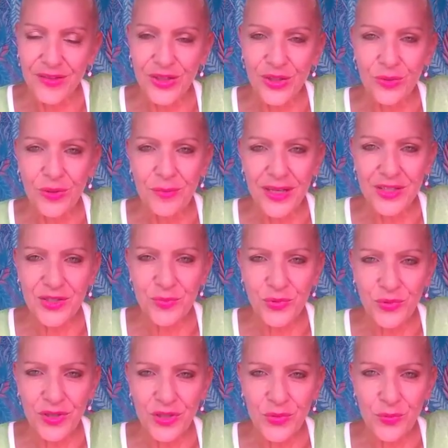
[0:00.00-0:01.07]
You are much
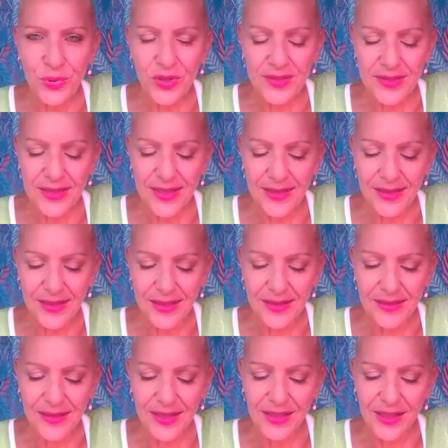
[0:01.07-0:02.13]
more than your
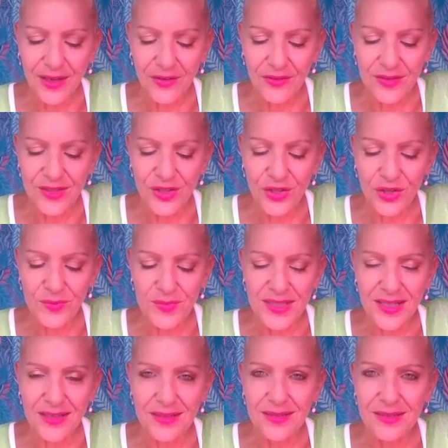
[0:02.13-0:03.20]
personality and current
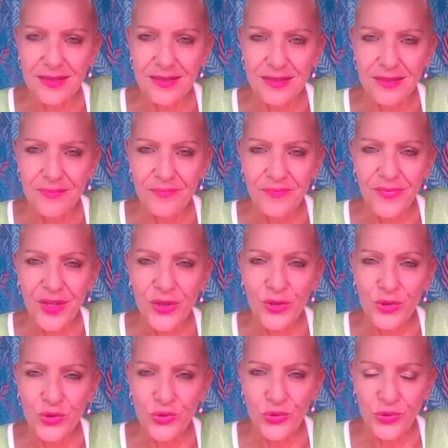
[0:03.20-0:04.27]
circumstances.
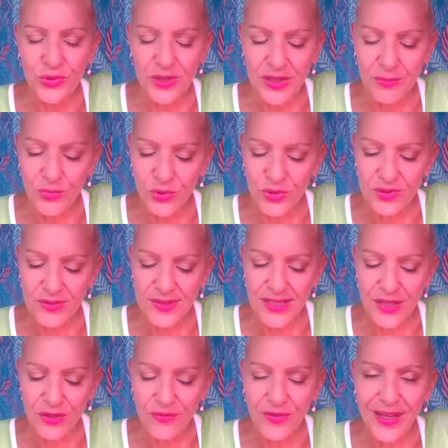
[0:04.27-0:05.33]
Your true immortal
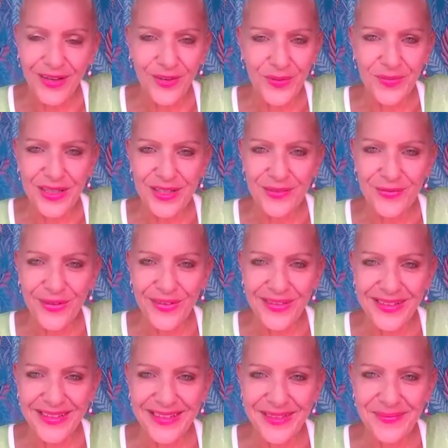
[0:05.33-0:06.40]
self cannot be
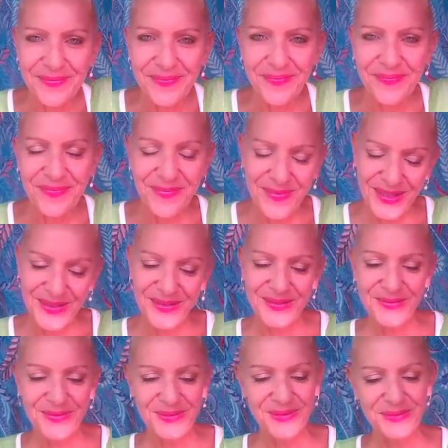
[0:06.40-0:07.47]
defined.
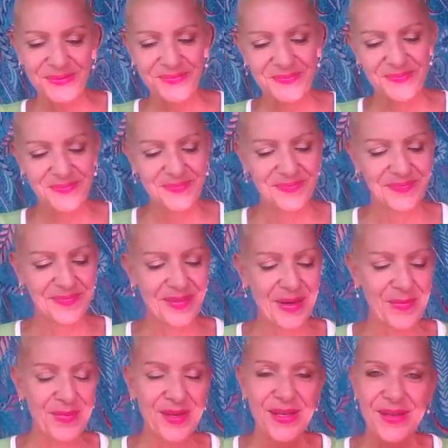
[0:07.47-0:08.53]
Beautiful.
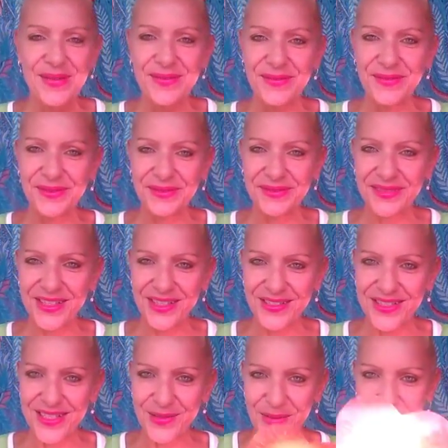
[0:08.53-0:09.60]
Beautiful. Show
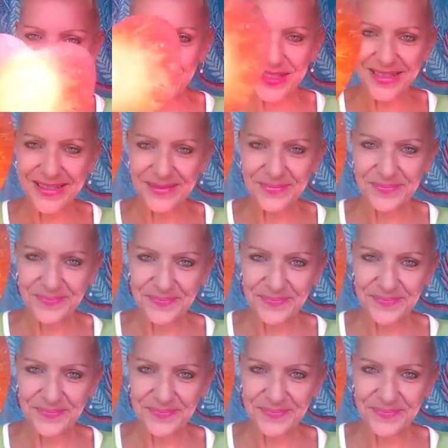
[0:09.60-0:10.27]
it to you one more time.